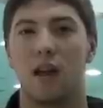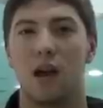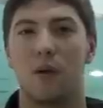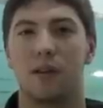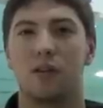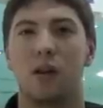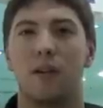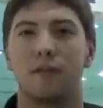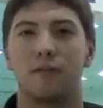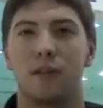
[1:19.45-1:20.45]
Uh, I went to
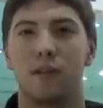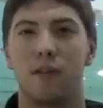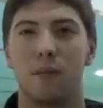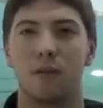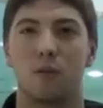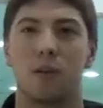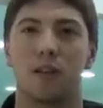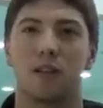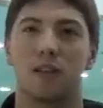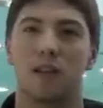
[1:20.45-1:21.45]
Duff's for their famous
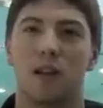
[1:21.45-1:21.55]
wings.